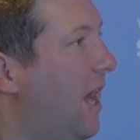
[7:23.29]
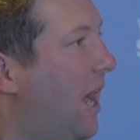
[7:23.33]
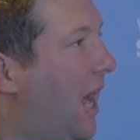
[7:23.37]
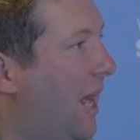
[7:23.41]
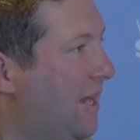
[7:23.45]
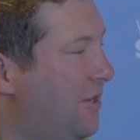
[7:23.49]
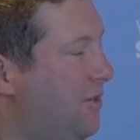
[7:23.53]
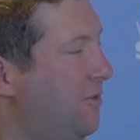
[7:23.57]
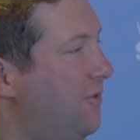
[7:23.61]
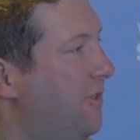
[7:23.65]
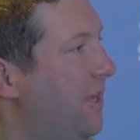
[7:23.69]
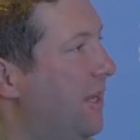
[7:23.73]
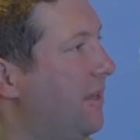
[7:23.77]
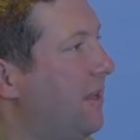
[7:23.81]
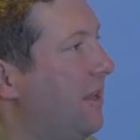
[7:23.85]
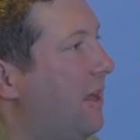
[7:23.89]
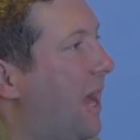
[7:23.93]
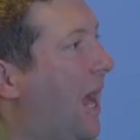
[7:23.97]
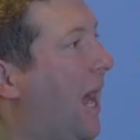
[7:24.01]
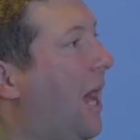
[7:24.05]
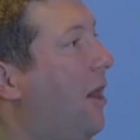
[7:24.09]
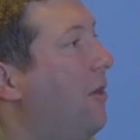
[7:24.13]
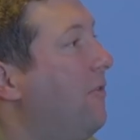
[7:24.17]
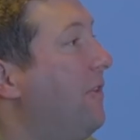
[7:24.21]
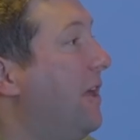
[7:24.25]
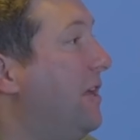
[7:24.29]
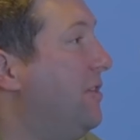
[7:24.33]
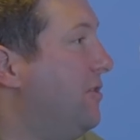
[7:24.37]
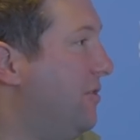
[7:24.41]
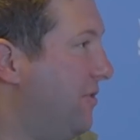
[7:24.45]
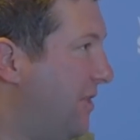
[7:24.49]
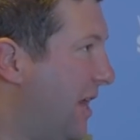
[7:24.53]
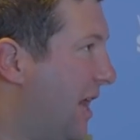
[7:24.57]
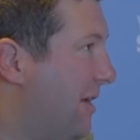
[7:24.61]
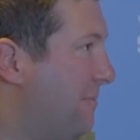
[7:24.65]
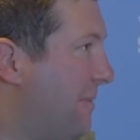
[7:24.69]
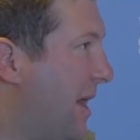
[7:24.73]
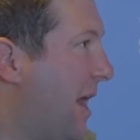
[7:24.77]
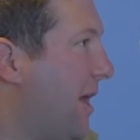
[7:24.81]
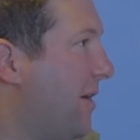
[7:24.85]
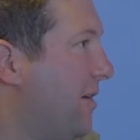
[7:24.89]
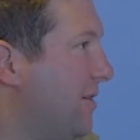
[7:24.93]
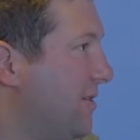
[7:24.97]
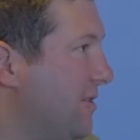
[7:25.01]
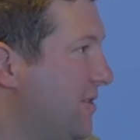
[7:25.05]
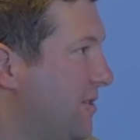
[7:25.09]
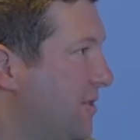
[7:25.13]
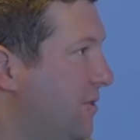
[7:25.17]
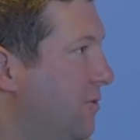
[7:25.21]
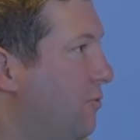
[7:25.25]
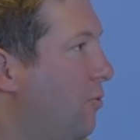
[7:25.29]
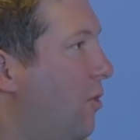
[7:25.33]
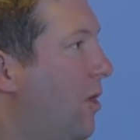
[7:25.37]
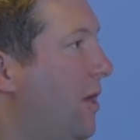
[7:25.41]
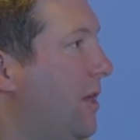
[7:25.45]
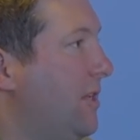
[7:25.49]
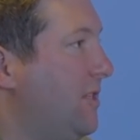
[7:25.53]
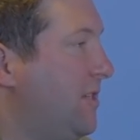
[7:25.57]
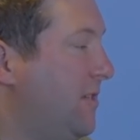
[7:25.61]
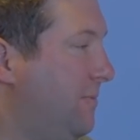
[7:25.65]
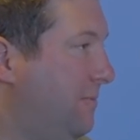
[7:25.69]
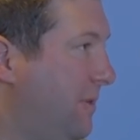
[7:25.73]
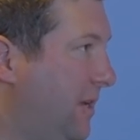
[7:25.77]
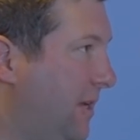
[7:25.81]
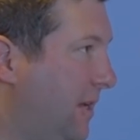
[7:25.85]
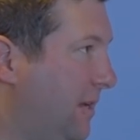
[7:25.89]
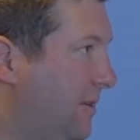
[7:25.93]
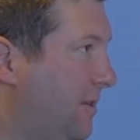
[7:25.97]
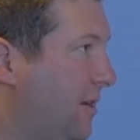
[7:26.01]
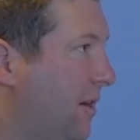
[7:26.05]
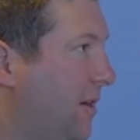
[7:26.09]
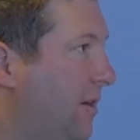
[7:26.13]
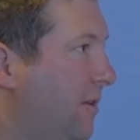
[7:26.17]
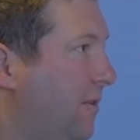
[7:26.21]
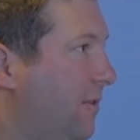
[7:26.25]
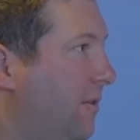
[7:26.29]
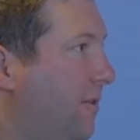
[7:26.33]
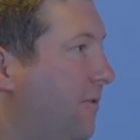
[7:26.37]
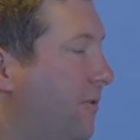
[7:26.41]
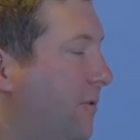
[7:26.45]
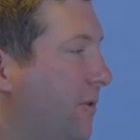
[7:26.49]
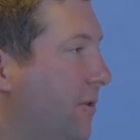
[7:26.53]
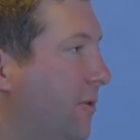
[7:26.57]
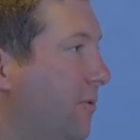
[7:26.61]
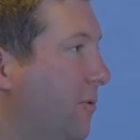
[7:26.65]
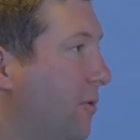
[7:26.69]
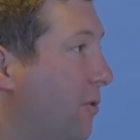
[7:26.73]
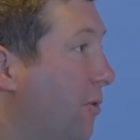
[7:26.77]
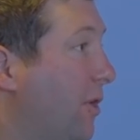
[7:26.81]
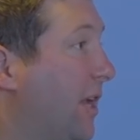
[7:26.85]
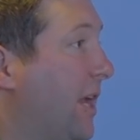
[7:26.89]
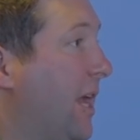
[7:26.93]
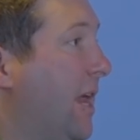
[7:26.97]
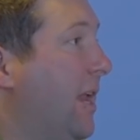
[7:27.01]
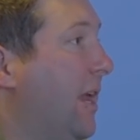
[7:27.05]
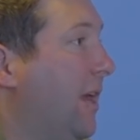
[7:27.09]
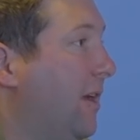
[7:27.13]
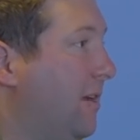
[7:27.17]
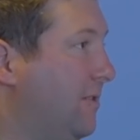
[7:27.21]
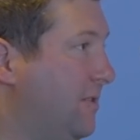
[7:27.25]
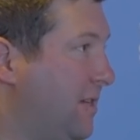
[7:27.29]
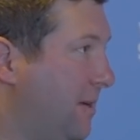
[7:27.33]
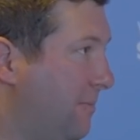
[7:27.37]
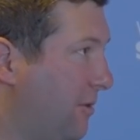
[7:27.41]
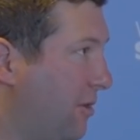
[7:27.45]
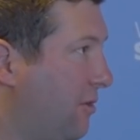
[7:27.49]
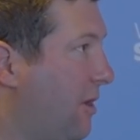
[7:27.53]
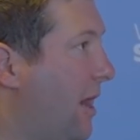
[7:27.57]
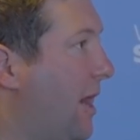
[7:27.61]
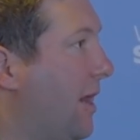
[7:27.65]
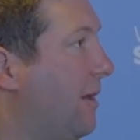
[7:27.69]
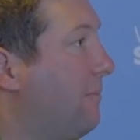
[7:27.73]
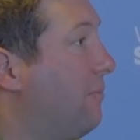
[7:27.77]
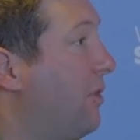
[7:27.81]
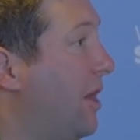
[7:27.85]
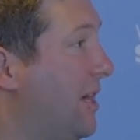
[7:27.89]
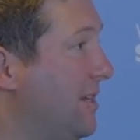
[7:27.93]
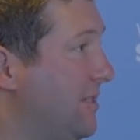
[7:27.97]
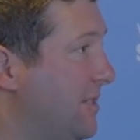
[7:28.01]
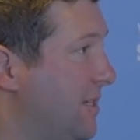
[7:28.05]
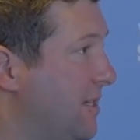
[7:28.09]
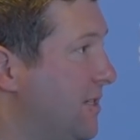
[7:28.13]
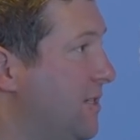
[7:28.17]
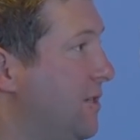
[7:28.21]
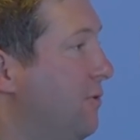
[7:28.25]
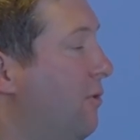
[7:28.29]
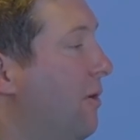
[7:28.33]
I do think how they do that matters. You want it to be done through an organic democratic process.